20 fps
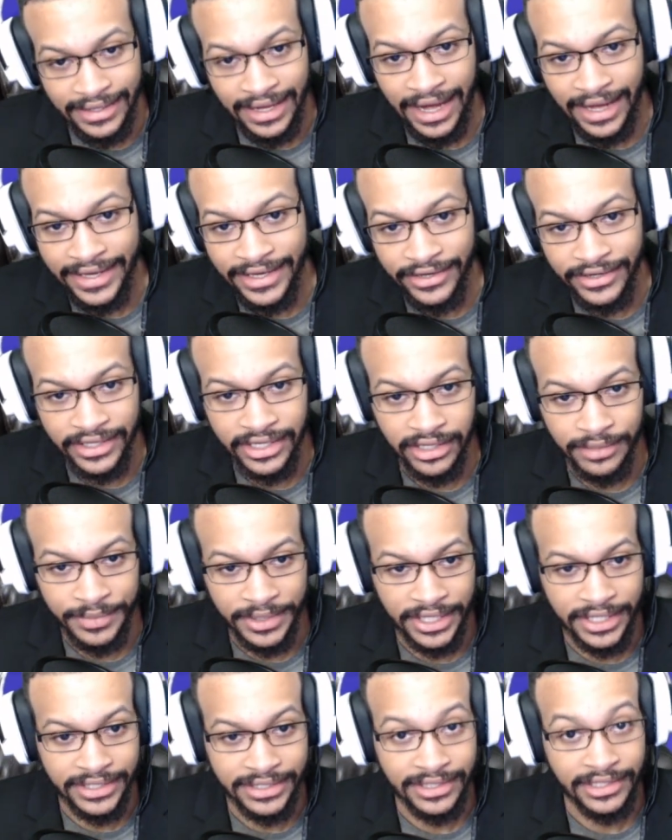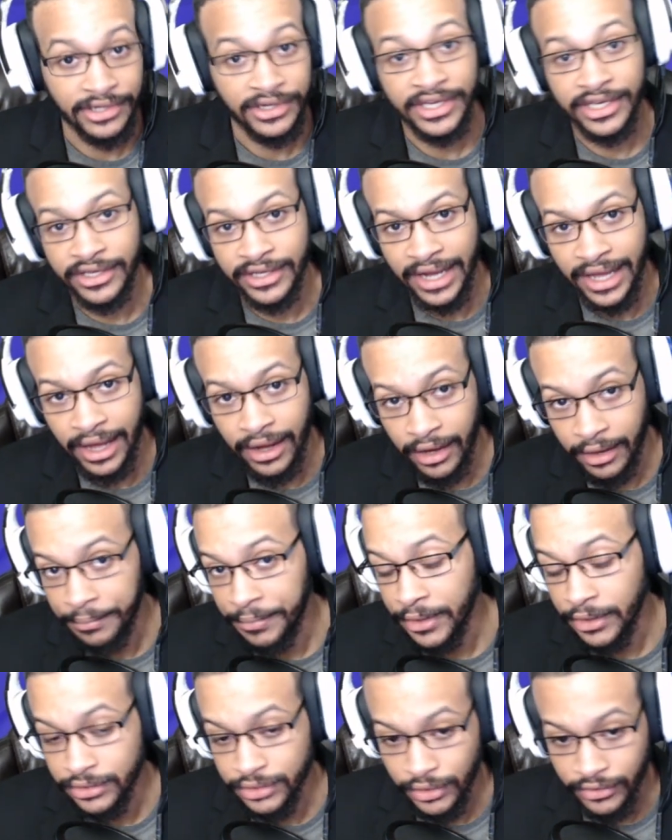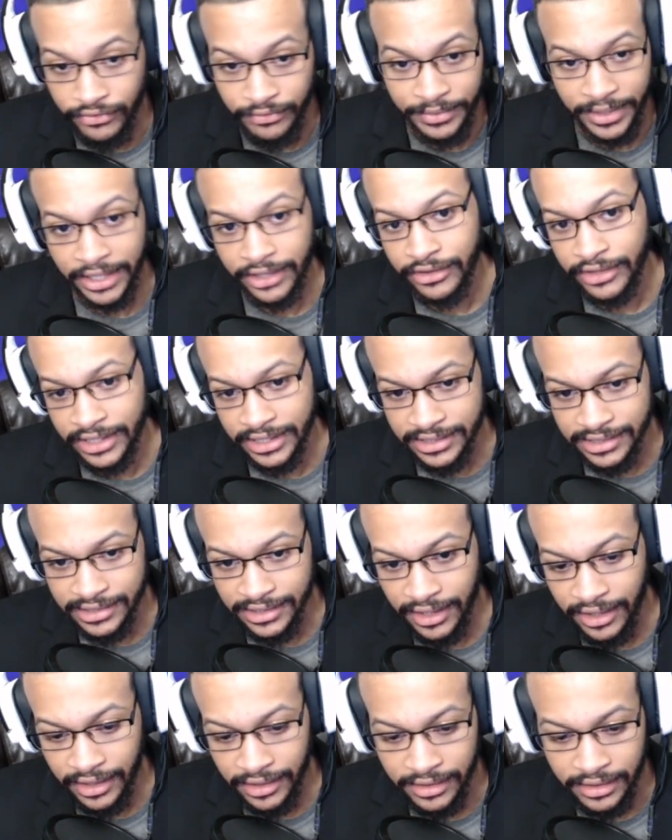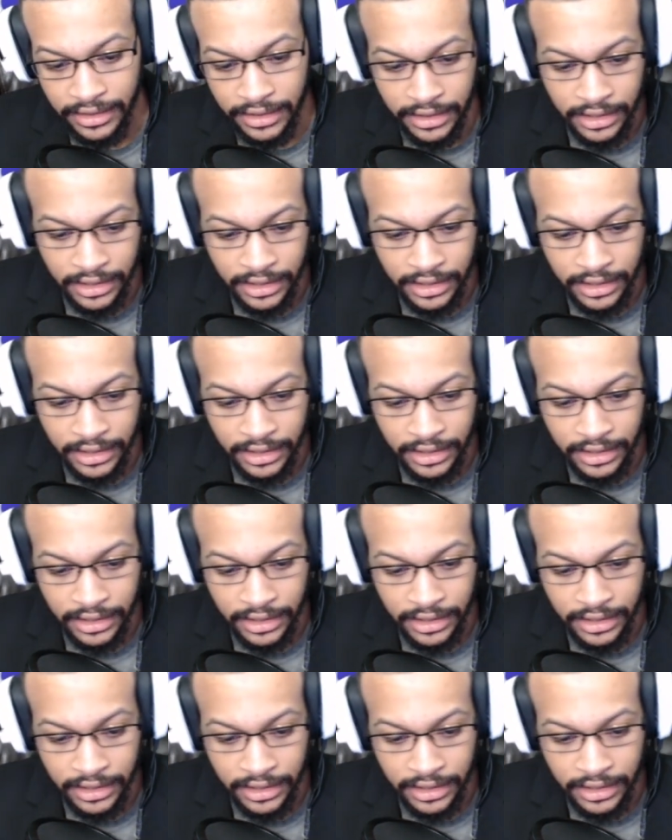He could kill me easily. He could build over me. I could get stuck.